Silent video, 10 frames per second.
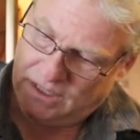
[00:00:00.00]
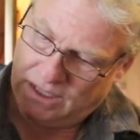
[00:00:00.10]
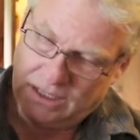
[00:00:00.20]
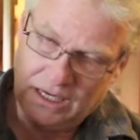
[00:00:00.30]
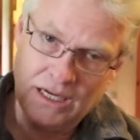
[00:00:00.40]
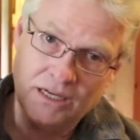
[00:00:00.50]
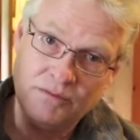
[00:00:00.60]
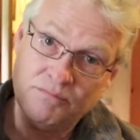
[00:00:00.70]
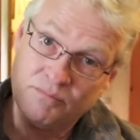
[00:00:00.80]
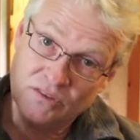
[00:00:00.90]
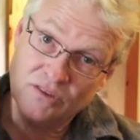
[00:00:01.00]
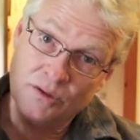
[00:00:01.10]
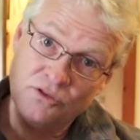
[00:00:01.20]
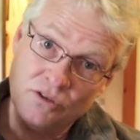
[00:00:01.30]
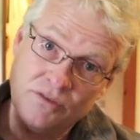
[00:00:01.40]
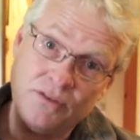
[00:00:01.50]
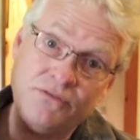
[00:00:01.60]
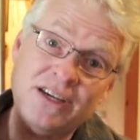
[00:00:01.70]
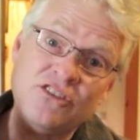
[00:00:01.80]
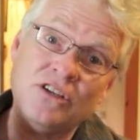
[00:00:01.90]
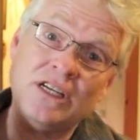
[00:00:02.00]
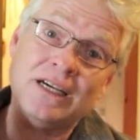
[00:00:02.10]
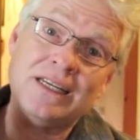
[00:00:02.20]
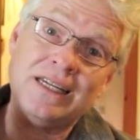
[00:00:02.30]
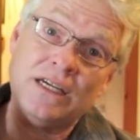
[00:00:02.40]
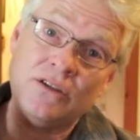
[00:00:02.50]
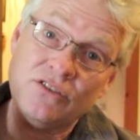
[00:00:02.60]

And again, some sort of infection got in there.